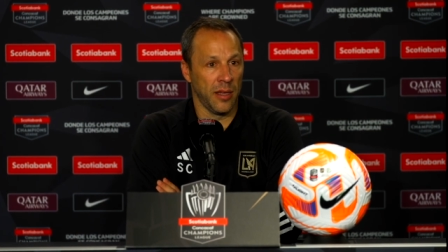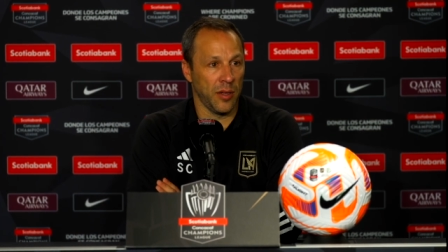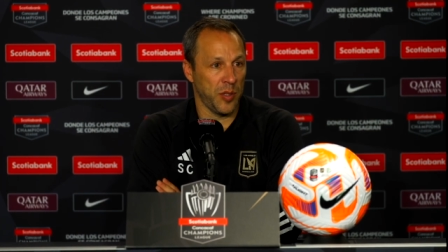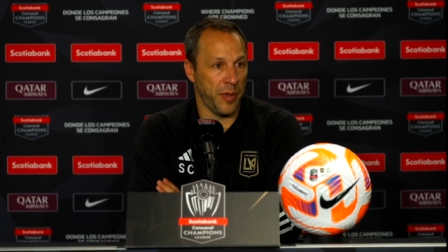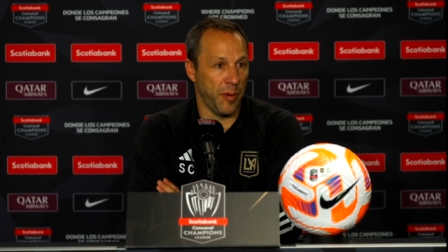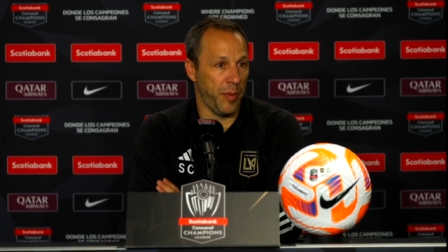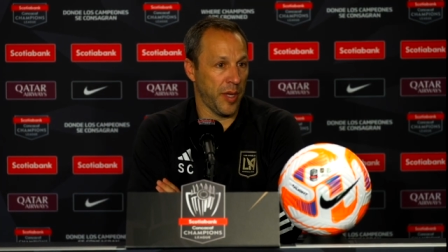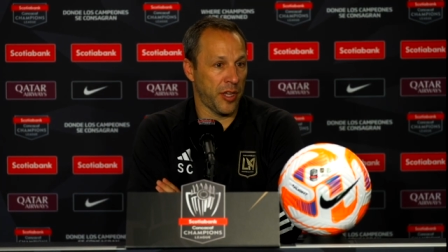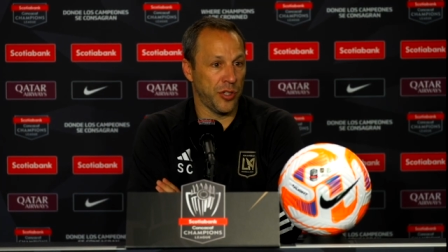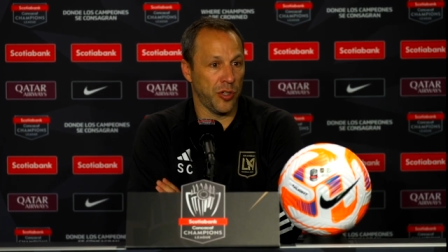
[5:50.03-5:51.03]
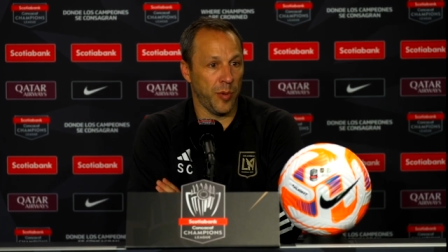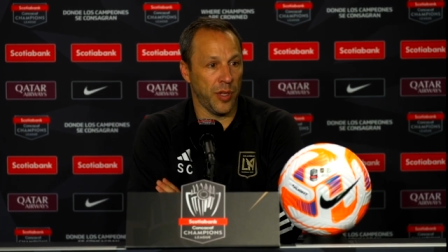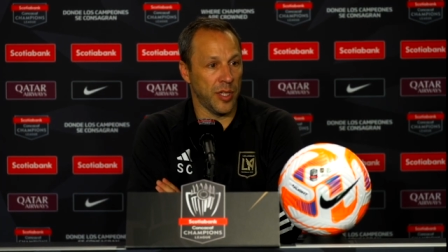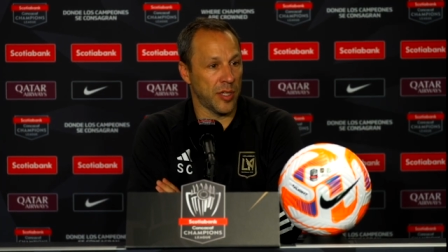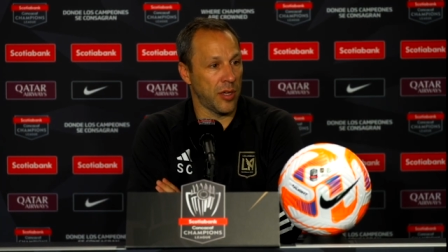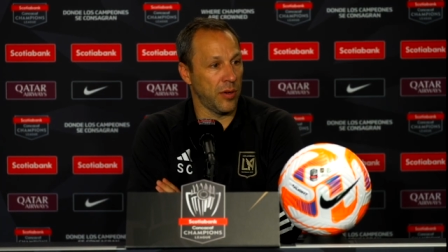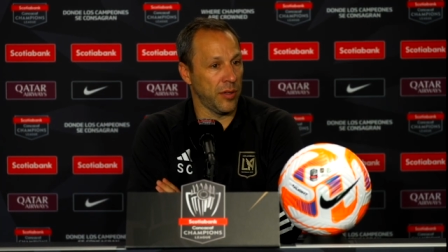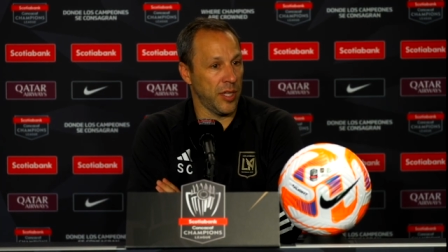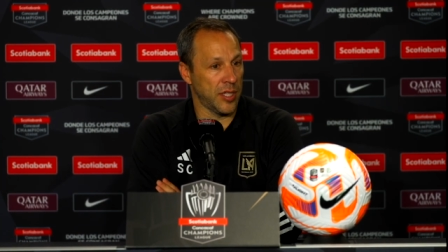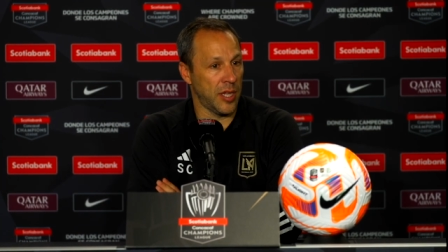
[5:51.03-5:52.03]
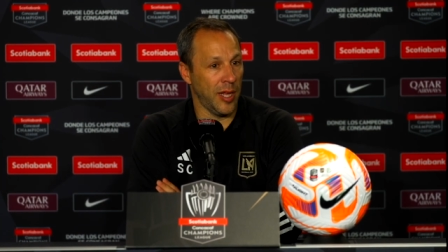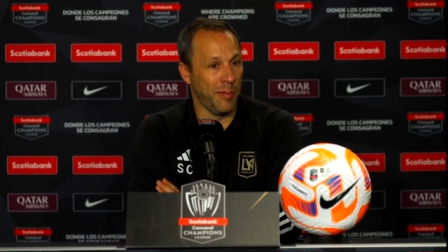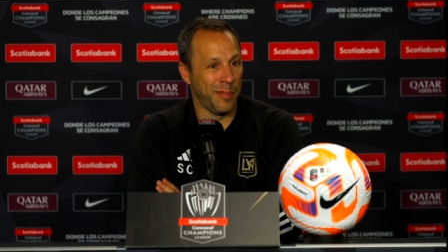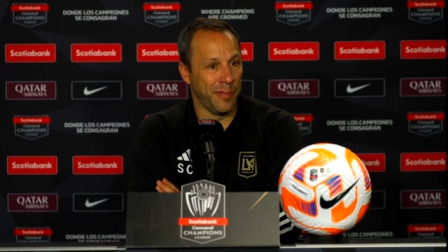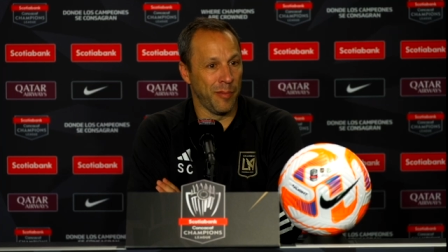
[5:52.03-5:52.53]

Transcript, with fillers: He's been a big contributor to this club.